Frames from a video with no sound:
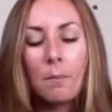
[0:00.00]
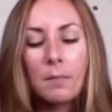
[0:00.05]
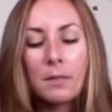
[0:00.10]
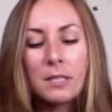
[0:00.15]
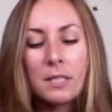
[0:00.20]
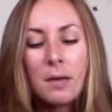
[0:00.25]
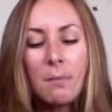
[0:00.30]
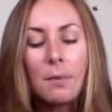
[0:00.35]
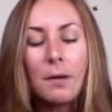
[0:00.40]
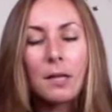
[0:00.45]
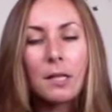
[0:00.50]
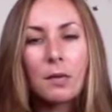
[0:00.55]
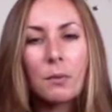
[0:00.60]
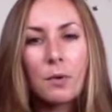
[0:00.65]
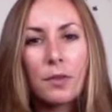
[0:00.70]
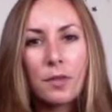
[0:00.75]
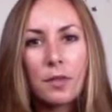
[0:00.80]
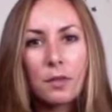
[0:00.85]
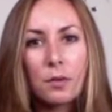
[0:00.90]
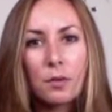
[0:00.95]
But typically
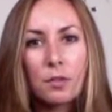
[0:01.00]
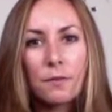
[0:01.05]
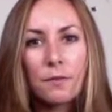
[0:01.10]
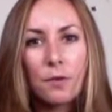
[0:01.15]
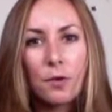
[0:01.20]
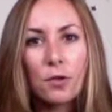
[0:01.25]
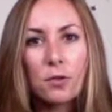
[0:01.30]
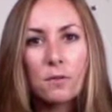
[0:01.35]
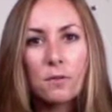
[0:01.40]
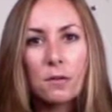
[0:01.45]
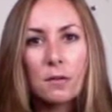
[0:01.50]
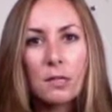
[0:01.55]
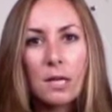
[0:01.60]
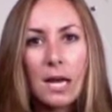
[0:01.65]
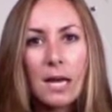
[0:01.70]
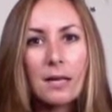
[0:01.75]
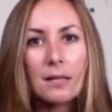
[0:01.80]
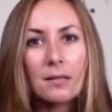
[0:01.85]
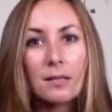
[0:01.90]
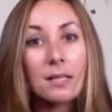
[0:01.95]
within those first few
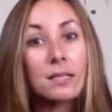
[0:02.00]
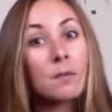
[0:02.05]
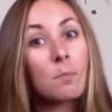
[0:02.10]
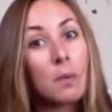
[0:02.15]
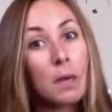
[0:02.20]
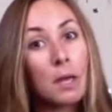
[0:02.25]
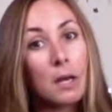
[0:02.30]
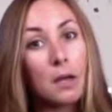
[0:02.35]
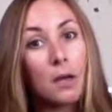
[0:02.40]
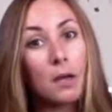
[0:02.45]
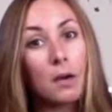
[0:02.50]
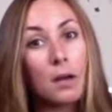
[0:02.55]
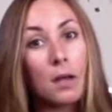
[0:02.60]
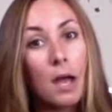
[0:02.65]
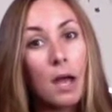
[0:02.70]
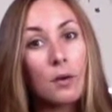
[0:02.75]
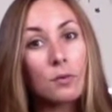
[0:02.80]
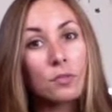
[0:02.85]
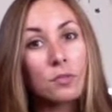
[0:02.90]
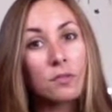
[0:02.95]
days, and depending on
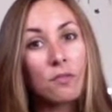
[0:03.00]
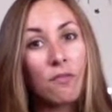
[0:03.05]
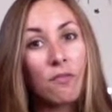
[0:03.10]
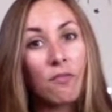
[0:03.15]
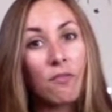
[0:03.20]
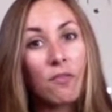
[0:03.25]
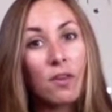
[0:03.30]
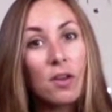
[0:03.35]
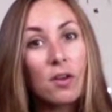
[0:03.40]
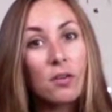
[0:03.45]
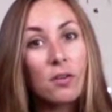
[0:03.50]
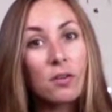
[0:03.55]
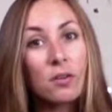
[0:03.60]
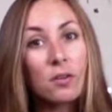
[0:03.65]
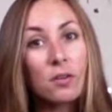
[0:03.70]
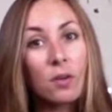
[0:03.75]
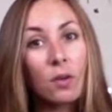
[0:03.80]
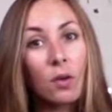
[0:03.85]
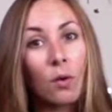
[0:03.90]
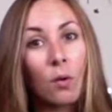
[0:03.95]
how
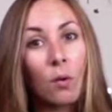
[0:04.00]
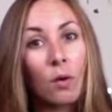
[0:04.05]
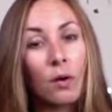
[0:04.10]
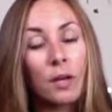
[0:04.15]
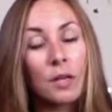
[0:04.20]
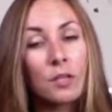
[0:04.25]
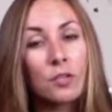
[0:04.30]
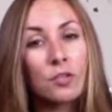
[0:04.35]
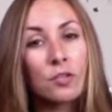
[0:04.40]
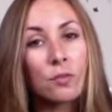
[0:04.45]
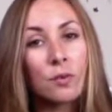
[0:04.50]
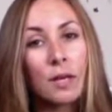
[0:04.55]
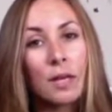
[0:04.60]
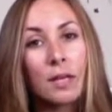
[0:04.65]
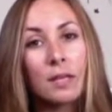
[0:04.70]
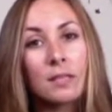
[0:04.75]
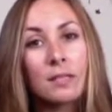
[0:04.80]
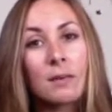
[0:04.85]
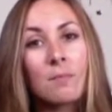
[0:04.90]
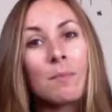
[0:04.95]
severe your
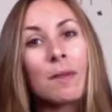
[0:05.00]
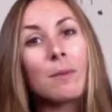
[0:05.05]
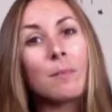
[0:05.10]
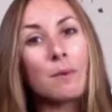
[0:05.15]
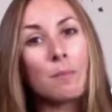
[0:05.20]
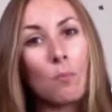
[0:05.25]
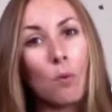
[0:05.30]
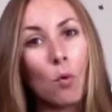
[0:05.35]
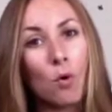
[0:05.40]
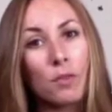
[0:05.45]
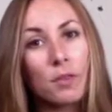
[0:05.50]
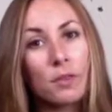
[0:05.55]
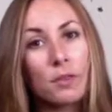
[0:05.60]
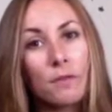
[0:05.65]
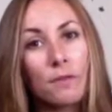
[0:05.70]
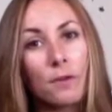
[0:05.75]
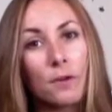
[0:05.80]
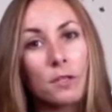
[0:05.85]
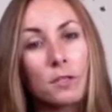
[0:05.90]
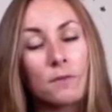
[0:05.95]
injury is, it may be more than
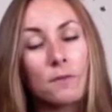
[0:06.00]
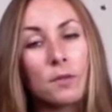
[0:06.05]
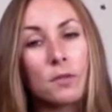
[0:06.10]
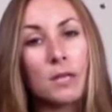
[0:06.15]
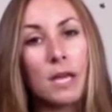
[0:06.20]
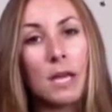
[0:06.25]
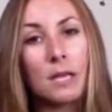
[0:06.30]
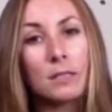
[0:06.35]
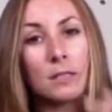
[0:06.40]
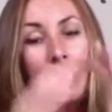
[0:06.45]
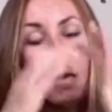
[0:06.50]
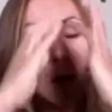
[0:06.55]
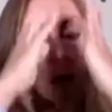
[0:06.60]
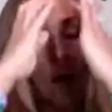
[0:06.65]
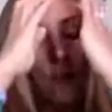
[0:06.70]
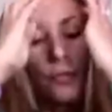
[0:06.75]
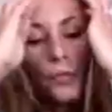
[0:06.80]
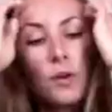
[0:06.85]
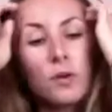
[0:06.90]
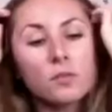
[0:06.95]
the first few days,
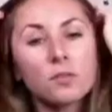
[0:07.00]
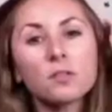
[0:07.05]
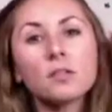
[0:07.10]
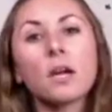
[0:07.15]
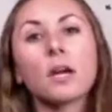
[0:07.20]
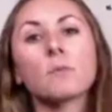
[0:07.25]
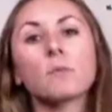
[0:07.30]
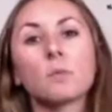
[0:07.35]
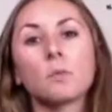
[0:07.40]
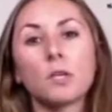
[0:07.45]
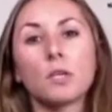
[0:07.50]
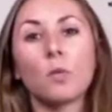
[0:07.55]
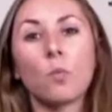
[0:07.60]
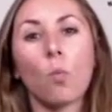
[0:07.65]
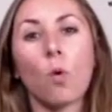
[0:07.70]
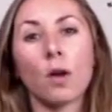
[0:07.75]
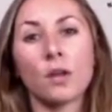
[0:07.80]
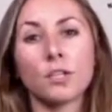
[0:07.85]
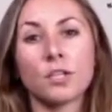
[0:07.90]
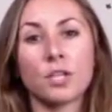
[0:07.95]
those are times when you
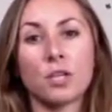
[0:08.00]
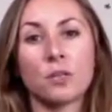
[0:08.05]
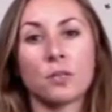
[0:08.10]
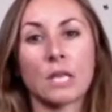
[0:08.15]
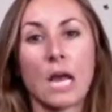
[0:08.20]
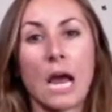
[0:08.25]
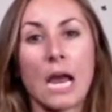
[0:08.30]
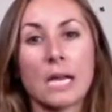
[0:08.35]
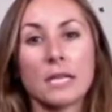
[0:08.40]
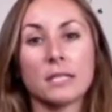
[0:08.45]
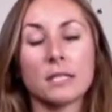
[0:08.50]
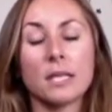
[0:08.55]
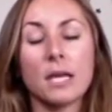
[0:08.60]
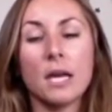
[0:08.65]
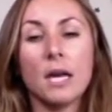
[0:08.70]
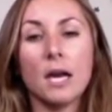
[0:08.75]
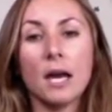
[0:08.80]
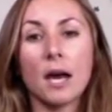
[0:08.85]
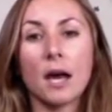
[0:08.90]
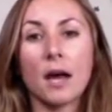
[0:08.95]
want to use ice.
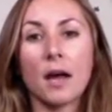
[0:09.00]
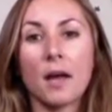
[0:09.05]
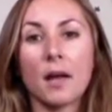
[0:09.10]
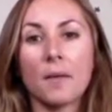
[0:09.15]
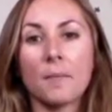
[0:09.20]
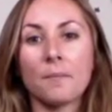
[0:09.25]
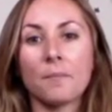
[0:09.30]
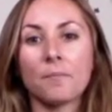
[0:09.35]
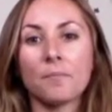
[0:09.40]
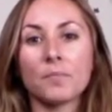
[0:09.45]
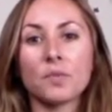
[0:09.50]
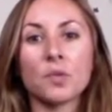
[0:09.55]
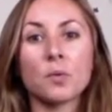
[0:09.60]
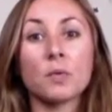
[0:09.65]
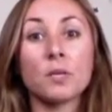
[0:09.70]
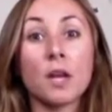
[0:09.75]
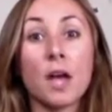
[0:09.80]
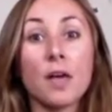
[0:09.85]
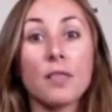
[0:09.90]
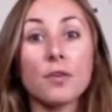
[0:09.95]
So
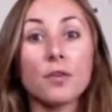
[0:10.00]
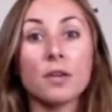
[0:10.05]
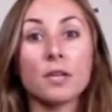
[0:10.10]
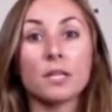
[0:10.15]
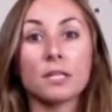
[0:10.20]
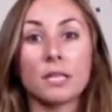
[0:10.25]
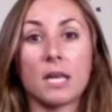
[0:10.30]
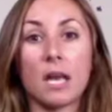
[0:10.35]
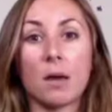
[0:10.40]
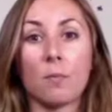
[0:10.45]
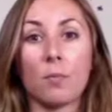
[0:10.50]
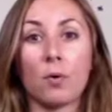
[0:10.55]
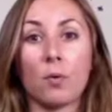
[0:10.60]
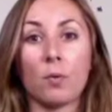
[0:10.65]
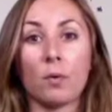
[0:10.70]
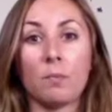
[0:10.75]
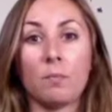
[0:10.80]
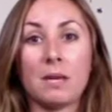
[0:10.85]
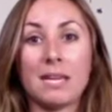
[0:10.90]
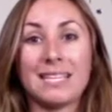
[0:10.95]
another example
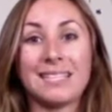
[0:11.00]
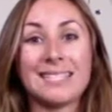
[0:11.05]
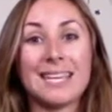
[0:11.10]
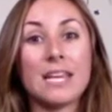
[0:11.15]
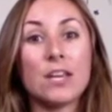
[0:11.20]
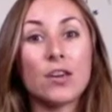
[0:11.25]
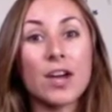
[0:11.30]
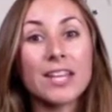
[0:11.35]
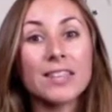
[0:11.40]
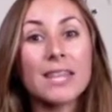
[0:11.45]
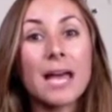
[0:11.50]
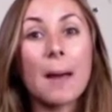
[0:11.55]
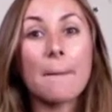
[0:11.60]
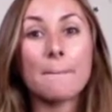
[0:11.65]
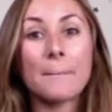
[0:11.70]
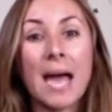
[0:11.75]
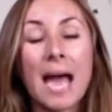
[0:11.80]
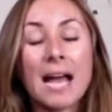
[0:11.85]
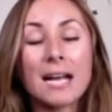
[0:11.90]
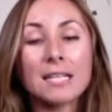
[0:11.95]
would be, say you got
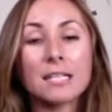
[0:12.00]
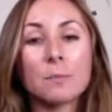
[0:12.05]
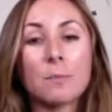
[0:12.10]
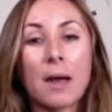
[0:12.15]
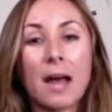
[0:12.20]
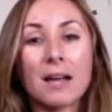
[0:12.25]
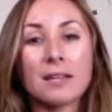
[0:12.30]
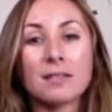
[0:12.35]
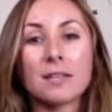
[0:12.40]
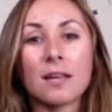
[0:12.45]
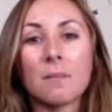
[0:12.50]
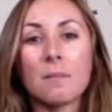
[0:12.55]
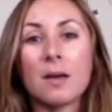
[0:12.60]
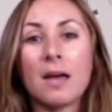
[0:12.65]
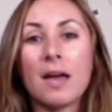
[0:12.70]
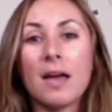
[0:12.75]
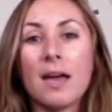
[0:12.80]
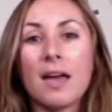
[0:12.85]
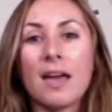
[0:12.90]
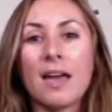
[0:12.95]
that back spasm,
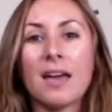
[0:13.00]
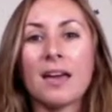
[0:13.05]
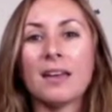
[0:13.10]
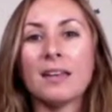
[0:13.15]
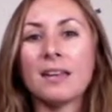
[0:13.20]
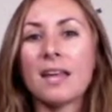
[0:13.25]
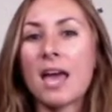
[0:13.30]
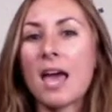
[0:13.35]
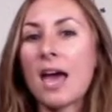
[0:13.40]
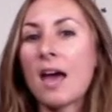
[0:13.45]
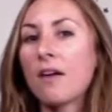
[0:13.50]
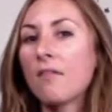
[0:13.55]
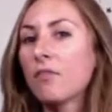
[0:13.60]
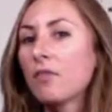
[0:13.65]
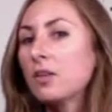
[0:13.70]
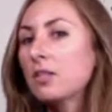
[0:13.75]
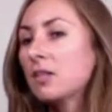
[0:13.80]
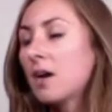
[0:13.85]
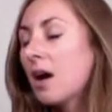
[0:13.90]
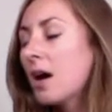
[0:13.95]
and
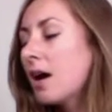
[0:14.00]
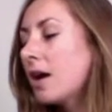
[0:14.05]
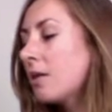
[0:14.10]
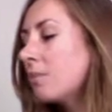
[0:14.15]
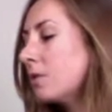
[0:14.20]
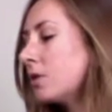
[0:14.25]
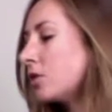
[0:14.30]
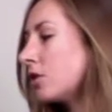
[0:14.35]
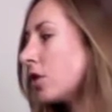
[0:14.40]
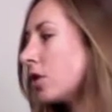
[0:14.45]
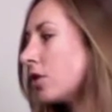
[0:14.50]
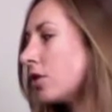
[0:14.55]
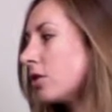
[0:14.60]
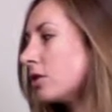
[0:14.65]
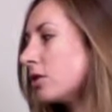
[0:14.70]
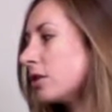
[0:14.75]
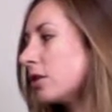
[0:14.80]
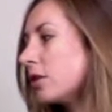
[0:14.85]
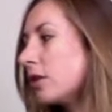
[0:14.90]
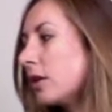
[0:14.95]
every time you
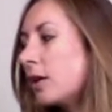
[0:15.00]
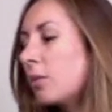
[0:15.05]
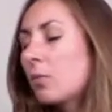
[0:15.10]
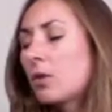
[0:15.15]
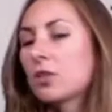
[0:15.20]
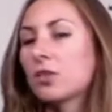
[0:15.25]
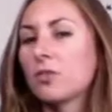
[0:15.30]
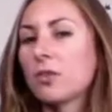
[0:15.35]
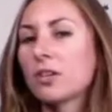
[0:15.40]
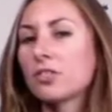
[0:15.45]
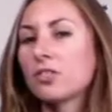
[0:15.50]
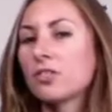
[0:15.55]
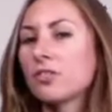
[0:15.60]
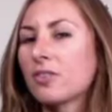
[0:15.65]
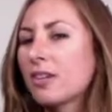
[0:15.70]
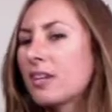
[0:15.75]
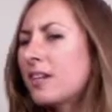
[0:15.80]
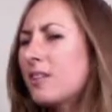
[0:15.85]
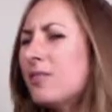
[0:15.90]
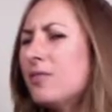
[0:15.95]
turn to look in one direction,
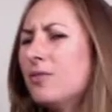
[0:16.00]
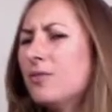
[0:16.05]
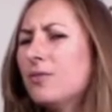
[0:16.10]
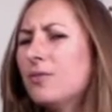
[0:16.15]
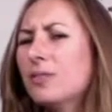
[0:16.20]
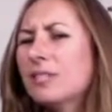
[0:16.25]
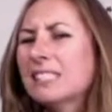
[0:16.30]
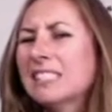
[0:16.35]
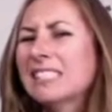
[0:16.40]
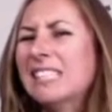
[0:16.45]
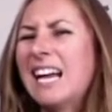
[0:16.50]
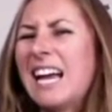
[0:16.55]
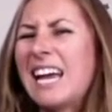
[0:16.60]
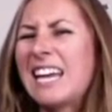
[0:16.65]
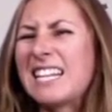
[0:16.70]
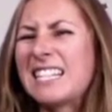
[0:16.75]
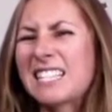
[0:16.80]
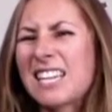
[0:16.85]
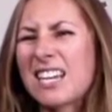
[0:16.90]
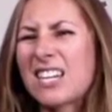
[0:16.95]
you're like, ooh,
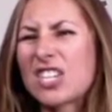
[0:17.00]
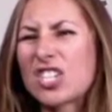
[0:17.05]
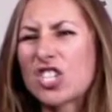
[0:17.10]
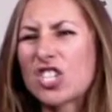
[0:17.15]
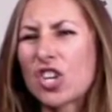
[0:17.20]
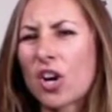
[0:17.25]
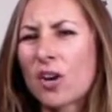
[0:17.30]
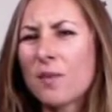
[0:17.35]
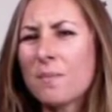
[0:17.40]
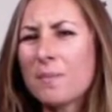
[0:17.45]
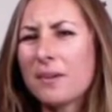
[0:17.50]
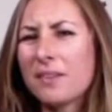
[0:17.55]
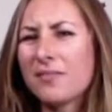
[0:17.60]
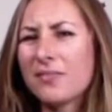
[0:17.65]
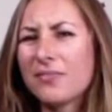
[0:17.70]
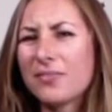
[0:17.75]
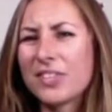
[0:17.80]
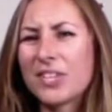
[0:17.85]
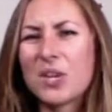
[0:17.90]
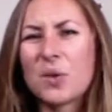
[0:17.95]
and it's kind of sharp.
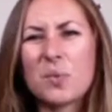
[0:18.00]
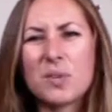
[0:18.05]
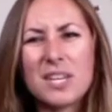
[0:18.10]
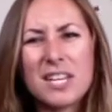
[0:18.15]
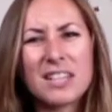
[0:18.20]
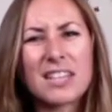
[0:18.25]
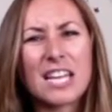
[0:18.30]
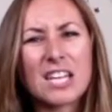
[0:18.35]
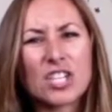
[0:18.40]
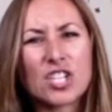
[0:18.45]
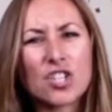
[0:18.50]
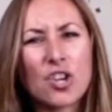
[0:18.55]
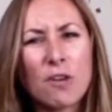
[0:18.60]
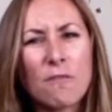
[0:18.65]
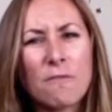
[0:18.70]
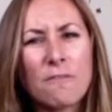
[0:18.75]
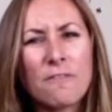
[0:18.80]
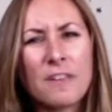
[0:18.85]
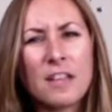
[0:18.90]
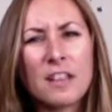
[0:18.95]
When you get that
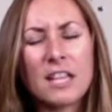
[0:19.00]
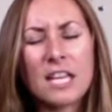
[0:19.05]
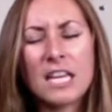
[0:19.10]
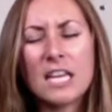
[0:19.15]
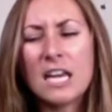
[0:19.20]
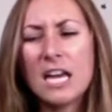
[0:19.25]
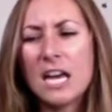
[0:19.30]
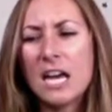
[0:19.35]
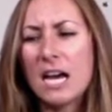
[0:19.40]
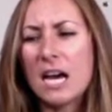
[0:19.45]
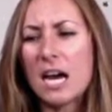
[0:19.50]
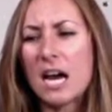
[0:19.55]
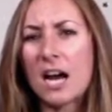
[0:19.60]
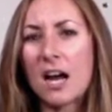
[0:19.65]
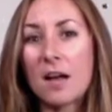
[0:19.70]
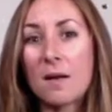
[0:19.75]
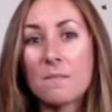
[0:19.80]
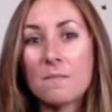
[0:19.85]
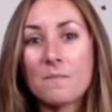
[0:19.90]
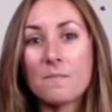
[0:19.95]
sharp feeling,
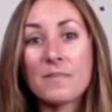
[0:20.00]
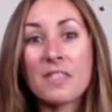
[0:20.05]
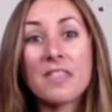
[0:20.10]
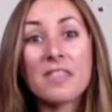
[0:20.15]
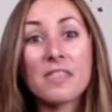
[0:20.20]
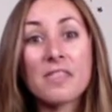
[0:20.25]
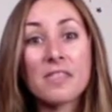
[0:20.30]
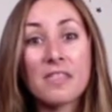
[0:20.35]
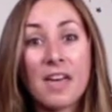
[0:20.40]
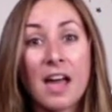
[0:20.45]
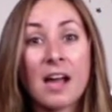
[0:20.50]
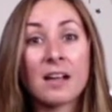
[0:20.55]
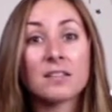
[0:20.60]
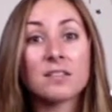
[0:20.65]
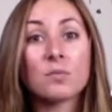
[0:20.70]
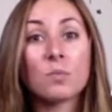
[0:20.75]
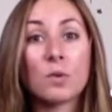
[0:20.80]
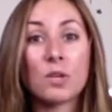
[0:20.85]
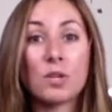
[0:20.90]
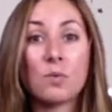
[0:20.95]

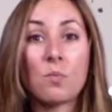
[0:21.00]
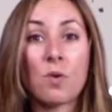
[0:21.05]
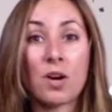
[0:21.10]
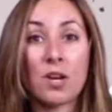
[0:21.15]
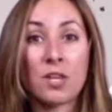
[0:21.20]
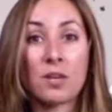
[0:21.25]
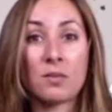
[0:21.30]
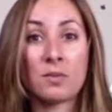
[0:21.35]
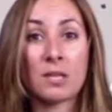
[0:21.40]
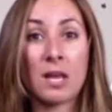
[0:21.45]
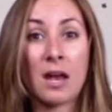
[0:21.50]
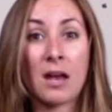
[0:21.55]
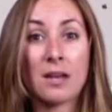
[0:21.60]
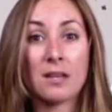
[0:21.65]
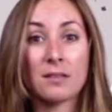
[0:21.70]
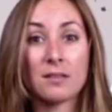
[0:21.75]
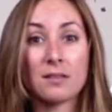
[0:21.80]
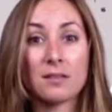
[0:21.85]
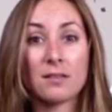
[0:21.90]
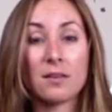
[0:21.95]
that's when you want to use
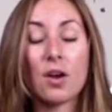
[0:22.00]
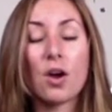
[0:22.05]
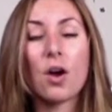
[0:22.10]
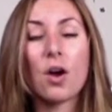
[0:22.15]
ice.